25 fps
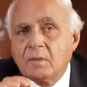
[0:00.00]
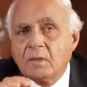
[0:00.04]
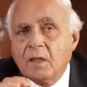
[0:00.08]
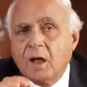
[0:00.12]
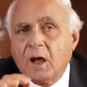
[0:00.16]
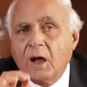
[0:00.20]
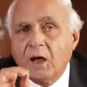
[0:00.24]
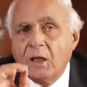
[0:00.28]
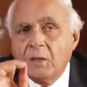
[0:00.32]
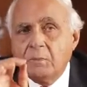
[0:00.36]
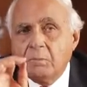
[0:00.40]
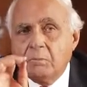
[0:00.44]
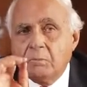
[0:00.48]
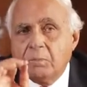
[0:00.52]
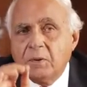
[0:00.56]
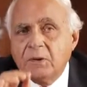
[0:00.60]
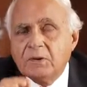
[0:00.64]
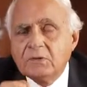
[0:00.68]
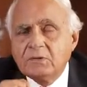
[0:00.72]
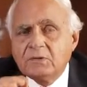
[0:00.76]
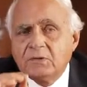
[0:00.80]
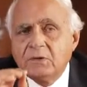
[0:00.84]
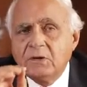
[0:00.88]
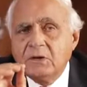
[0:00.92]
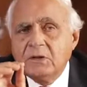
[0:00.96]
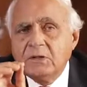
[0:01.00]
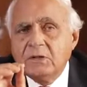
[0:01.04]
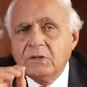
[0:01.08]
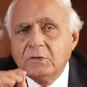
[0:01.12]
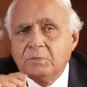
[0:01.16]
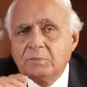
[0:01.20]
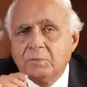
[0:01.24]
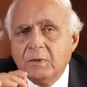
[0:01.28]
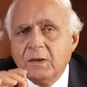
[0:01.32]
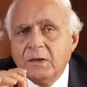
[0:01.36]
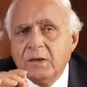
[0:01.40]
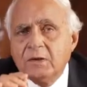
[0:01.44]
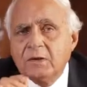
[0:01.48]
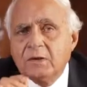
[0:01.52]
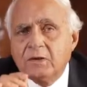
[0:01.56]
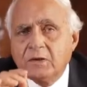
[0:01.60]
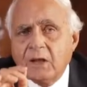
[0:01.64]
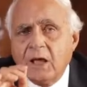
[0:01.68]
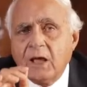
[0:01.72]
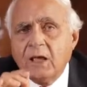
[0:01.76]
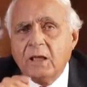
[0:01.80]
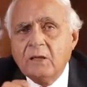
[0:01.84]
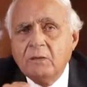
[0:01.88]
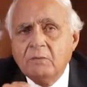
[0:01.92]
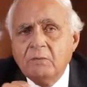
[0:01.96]
I personally spent
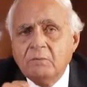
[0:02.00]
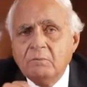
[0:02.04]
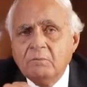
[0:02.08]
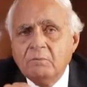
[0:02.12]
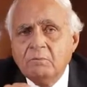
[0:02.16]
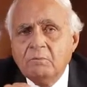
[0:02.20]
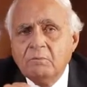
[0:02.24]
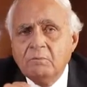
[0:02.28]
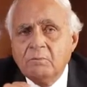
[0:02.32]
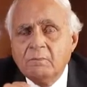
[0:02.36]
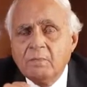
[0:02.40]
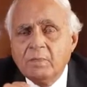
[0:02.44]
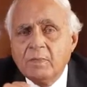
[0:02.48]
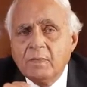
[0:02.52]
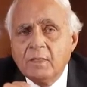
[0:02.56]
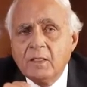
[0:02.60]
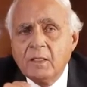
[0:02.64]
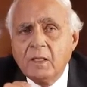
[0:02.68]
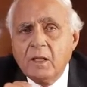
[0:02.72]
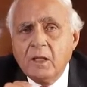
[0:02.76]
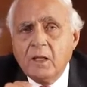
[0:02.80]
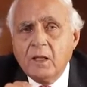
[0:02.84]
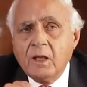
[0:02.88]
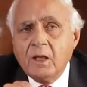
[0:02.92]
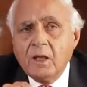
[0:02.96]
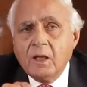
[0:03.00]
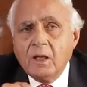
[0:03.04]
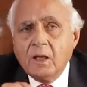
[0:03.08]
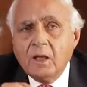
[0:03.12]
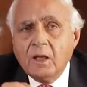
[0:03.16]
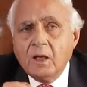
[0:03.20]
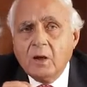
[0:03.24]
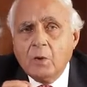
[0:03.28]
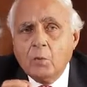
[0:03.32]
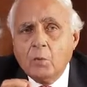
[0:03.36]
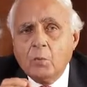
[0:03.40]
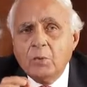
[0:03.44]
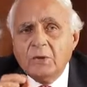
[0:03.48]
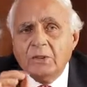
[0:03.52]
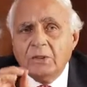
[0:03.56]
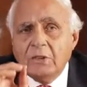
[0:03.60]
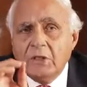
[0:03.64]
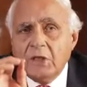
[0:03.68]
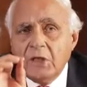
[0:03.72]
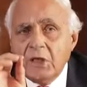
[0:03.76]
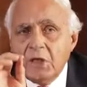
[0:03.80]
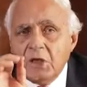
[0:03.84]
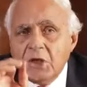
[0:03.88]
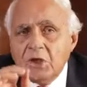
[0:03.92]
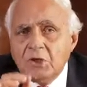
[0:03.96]
time with
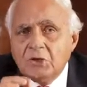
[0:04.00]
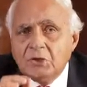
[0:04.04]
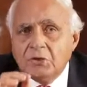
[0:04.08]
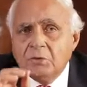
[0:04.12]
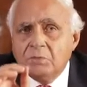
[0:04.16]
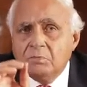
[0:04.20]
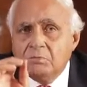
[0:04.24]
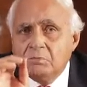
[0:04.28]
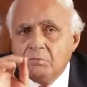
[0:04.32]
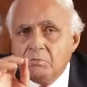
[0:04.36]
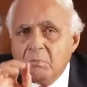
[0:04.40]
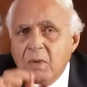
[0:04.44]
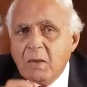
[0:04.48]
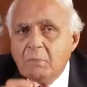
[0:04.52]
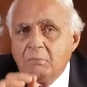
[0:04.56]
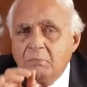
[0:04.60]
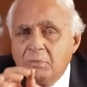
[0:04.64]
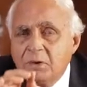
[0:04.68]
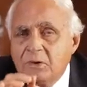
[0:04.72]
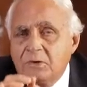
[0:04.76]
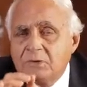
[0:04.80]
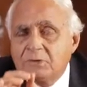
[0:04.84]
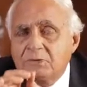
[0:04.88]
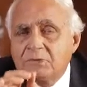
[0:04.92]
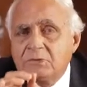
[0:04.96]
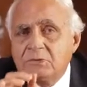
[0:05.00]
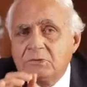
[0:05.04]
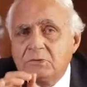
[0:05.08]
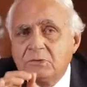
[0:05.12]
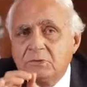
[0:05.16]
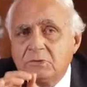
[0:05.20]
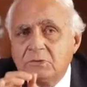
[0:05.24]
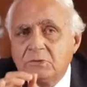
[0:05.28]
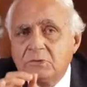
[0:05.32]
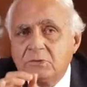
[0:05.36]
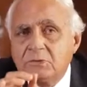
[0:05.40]
each members